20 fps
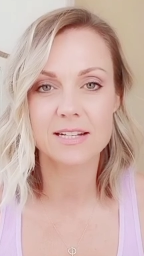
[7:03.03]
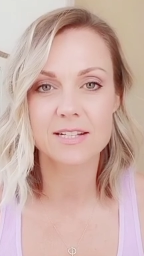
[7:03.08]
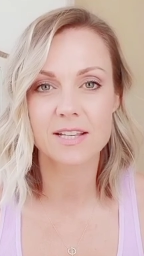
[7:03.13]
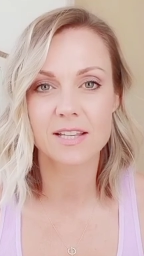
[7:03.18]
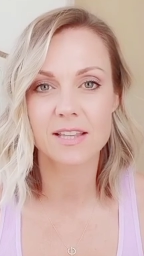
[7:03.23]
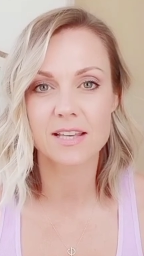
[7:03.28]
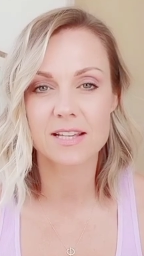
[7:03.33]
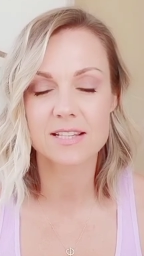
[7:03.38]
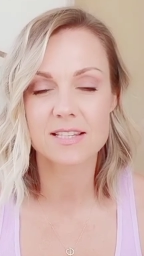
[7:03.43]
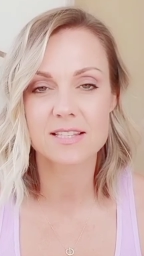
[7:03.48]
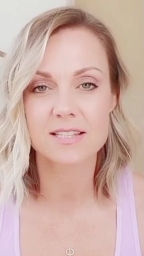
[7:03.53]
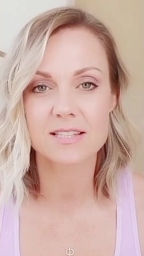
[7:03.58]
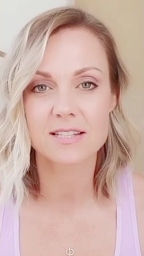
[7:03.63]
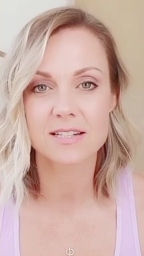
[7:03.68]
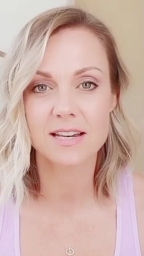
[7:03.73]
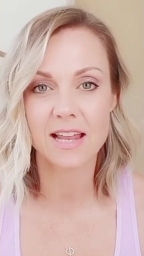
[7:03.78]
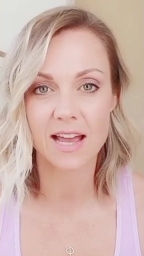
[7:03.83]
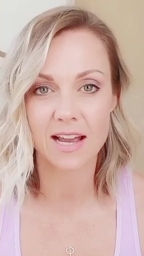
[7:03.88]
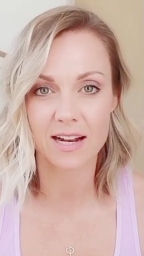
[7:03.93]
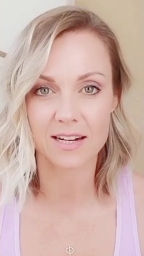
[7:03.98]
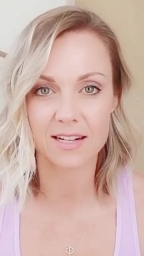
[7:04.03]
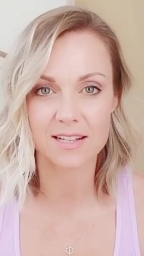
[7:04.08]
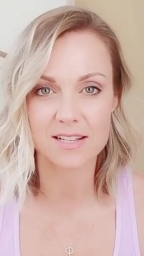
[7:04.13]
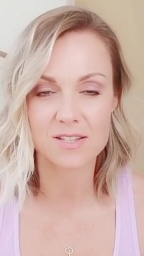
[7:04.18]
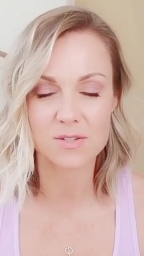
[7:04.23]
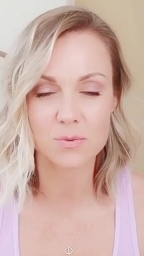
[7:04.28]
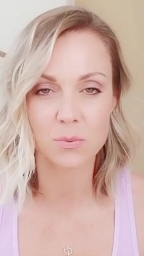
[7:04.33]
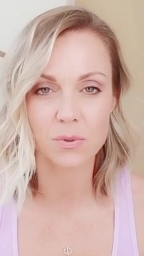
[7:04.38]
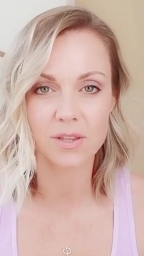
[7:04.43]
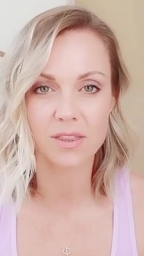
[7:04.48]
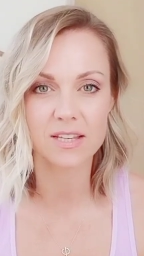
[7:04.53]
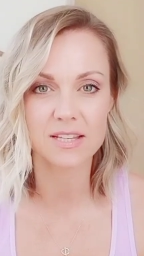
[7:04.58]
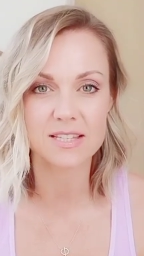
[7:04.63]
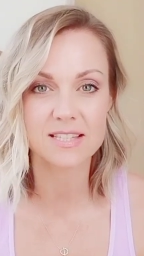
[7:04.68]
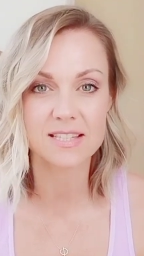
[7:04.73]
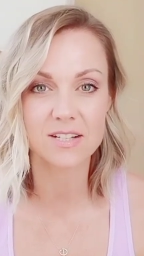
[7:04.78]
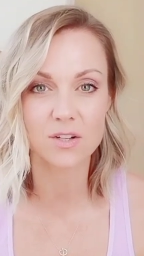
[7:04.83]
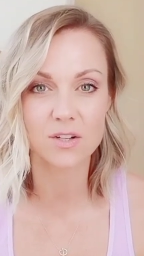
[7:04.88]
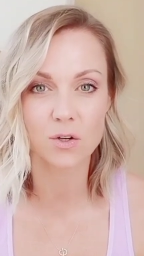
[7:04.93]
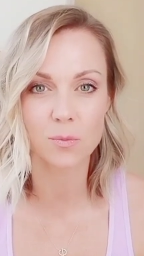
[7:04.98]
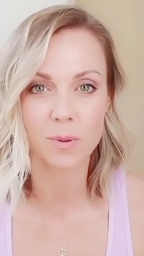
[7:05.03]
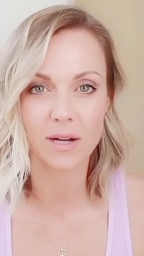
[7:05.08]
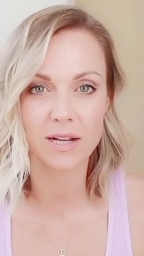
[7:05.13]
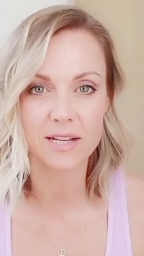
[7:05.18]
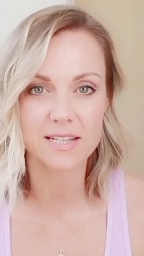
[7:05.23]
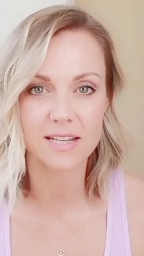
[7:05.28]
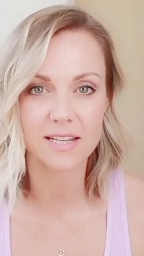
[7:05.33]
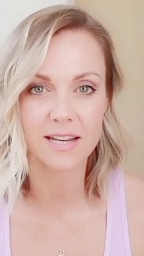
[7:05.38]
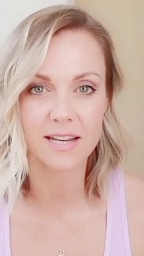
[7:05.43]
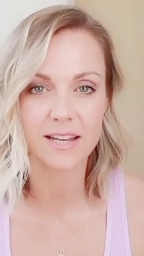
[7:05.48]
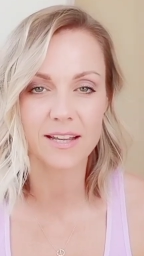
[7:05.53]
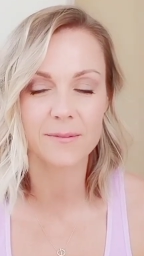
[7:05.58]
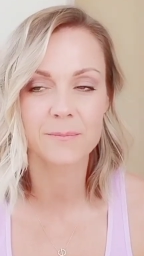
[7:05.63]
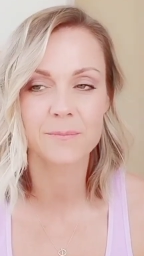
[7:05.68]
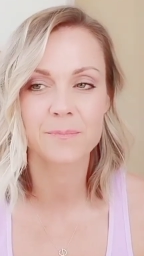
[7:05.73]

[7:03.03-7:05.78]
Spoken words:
this necklace with this stillbite in it.